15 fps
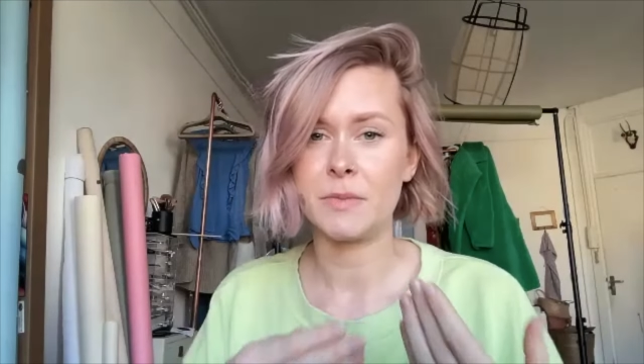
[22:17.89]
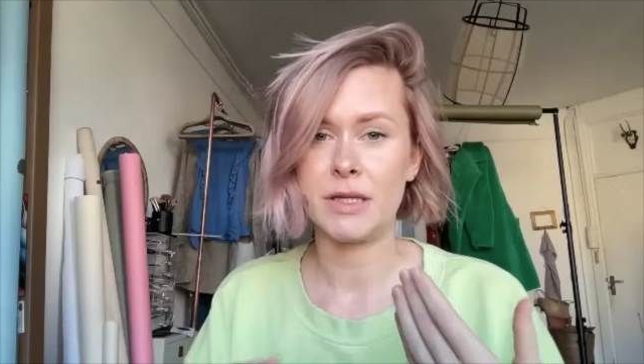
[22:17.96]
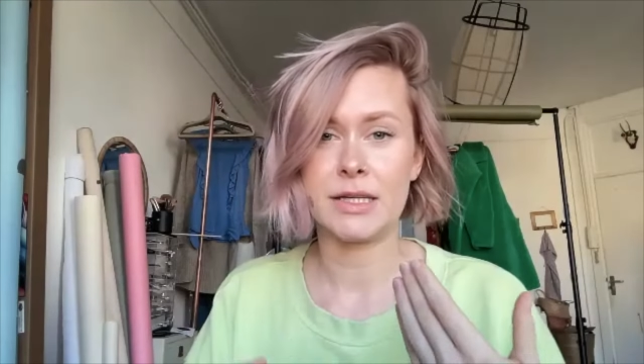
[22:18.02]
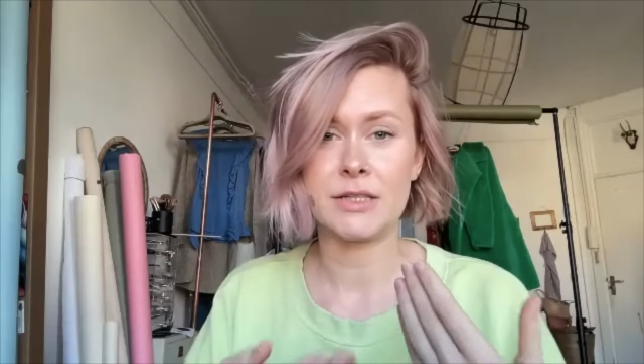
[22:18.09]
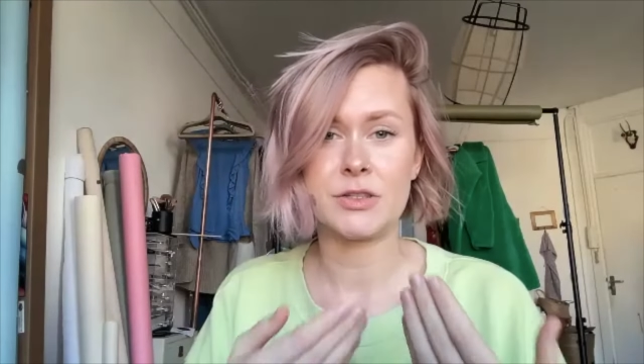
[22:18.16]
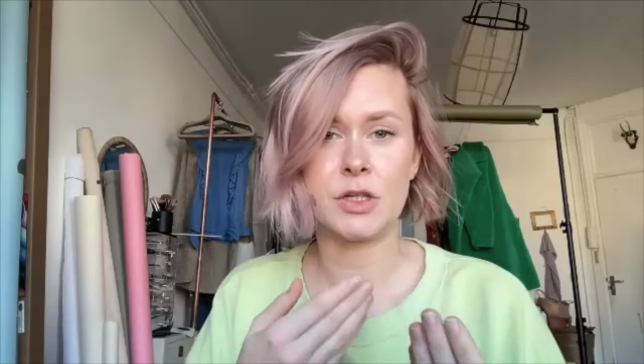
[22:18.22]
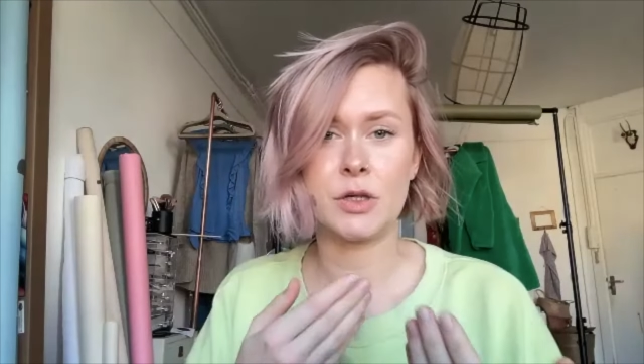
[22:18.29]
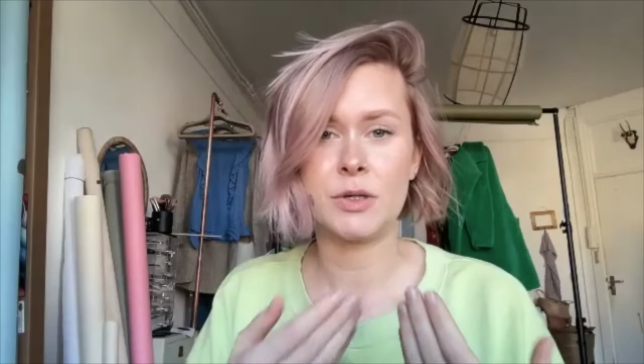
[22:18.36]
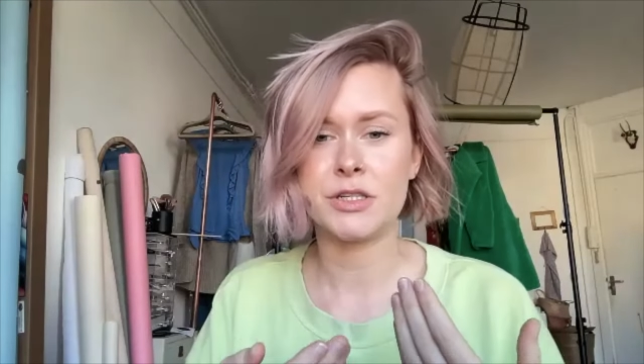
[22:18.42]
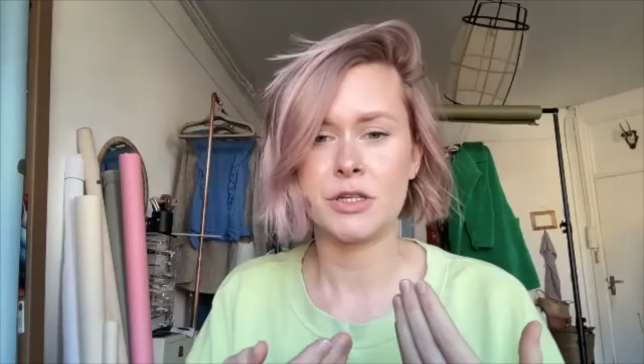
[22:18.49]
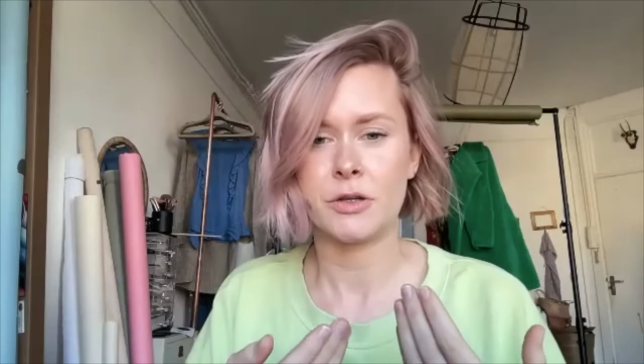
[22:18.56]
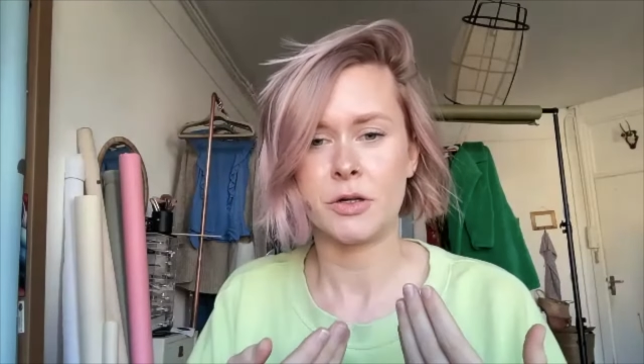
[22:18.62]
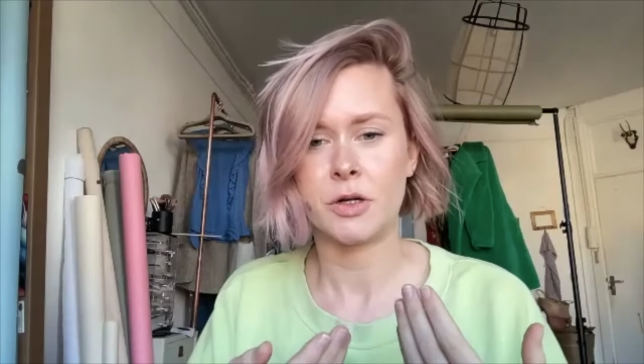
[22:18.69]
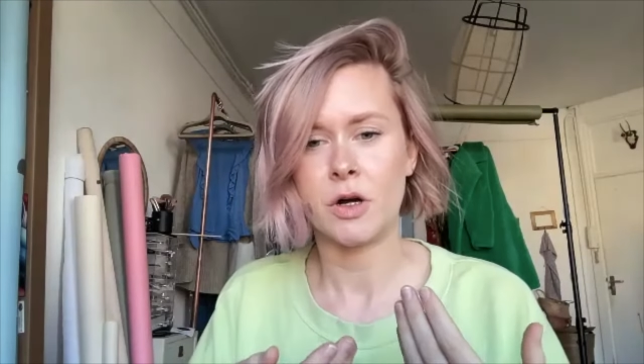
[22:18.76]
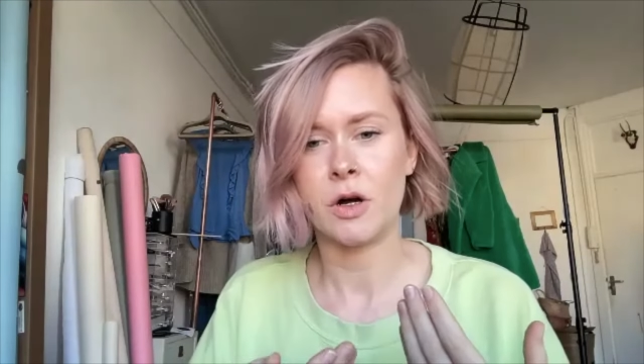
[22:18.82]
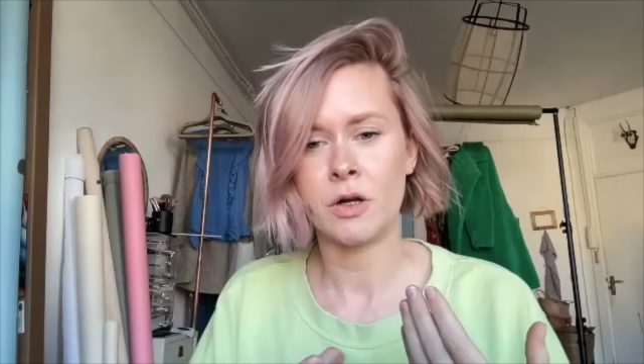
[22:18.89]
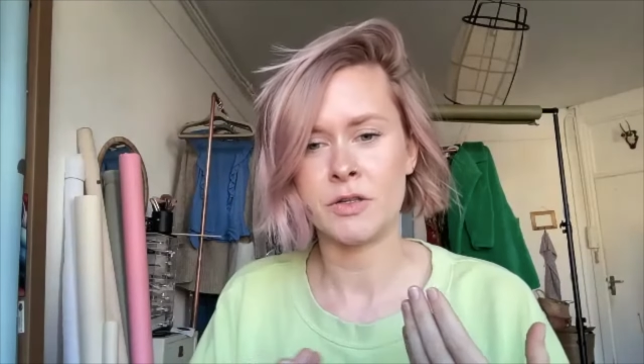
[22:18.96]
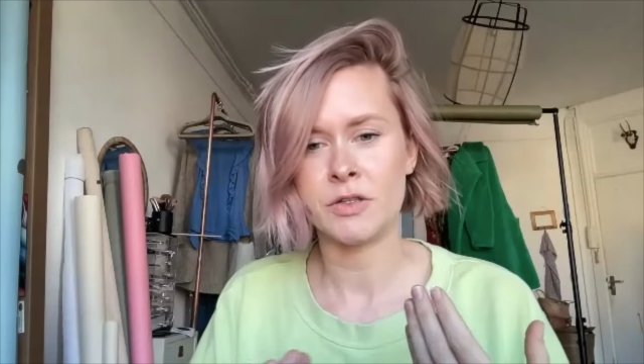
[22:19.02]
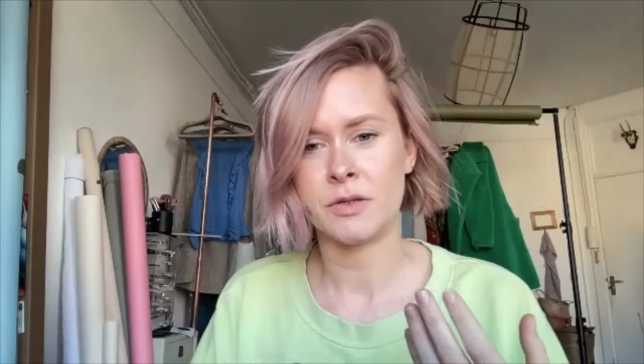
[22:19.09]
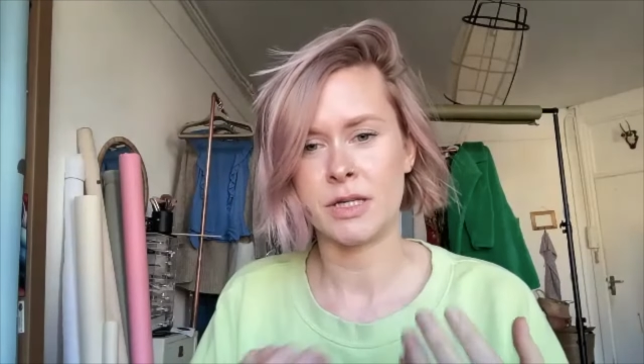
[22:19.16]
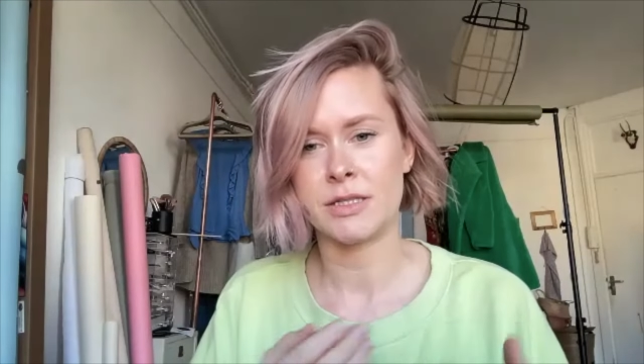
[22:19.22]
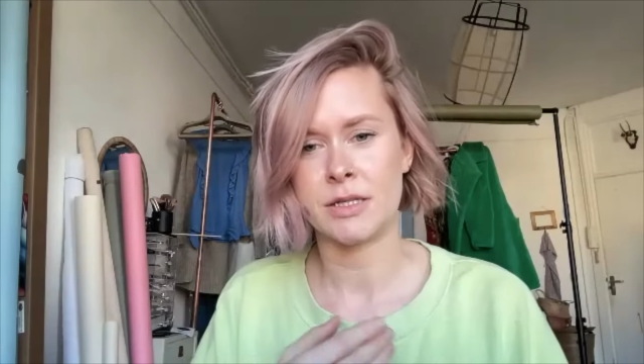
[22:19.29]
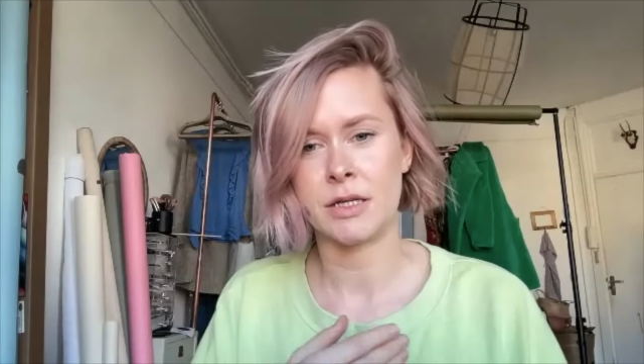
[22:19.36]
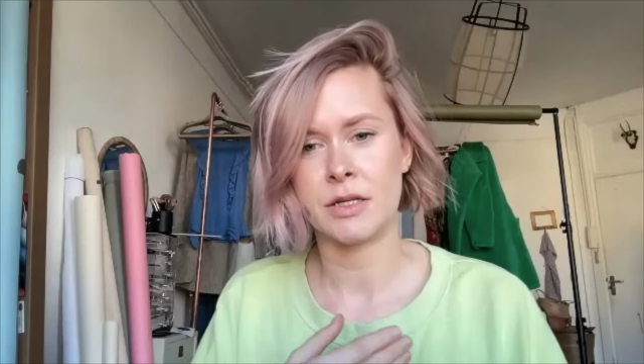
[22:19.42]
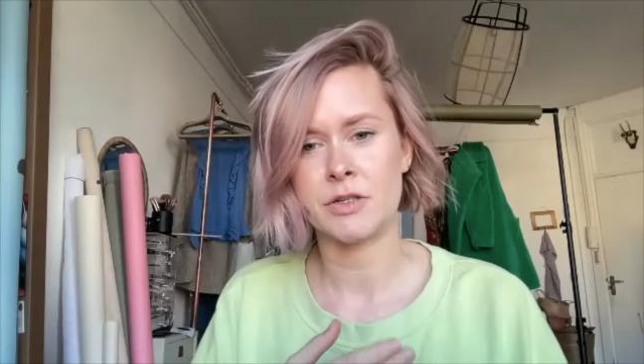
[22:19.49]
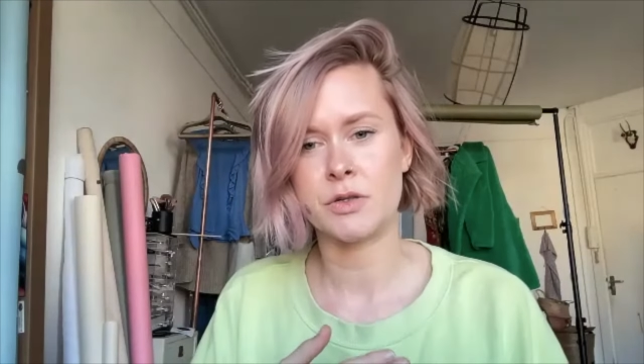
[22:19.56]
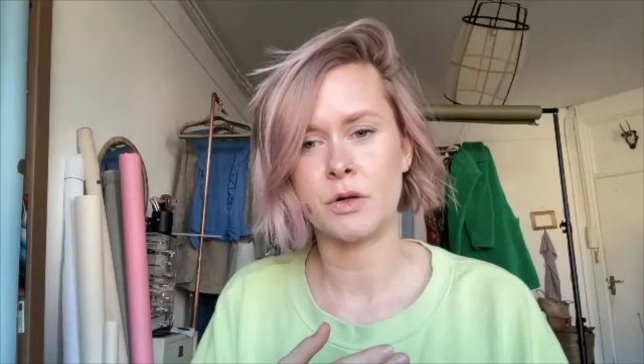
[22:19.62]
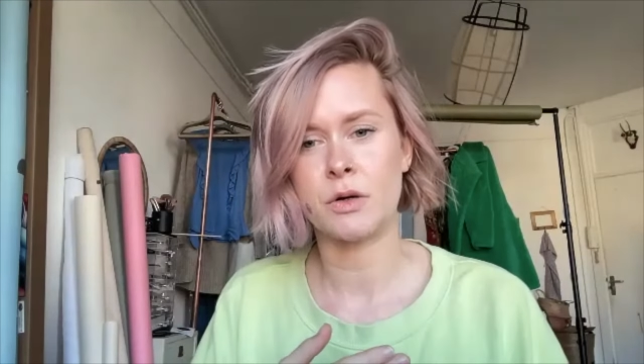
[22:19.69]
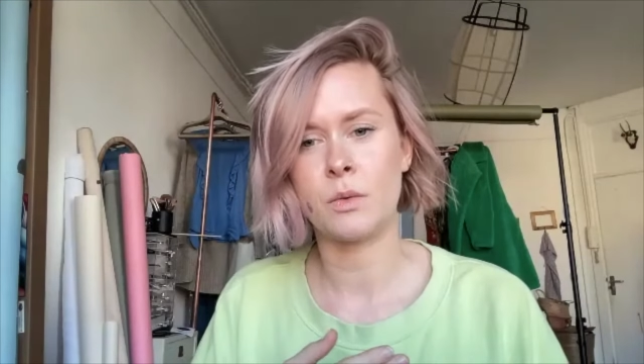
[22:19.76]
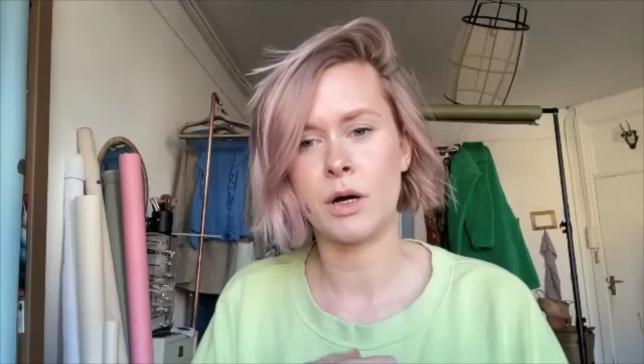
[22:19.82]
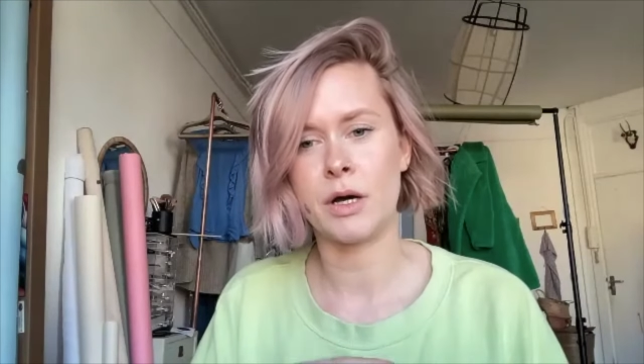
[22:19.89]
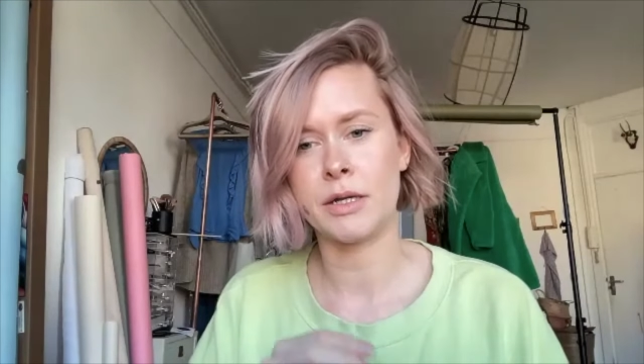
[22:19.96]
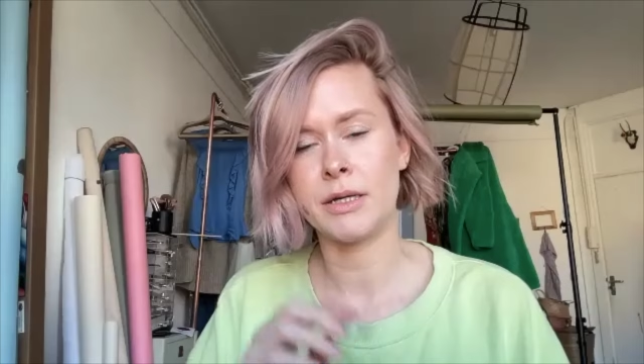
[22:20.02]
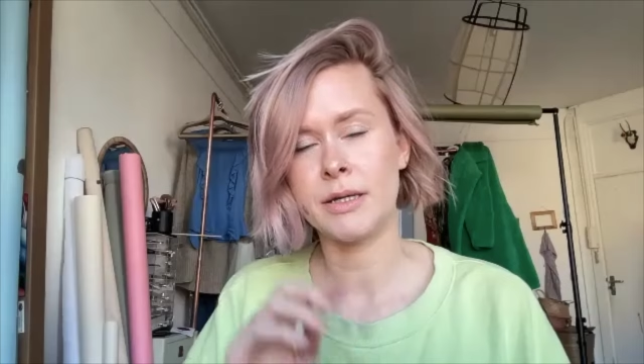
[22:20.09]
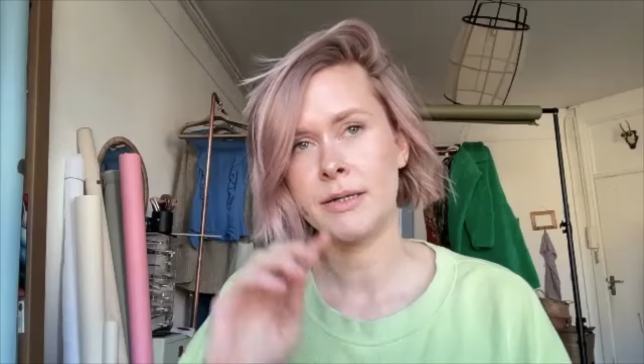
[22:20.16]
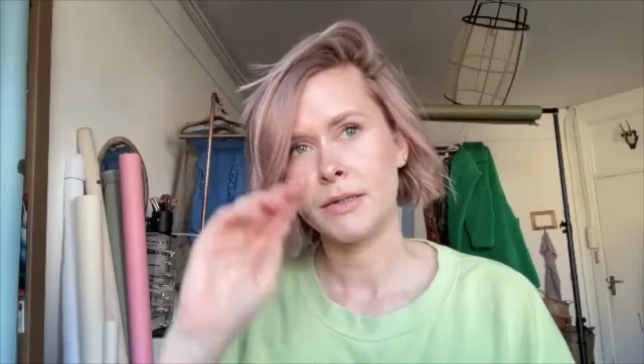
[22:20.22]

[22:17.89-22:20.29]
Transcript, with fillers: get to know each other call so that's like a short one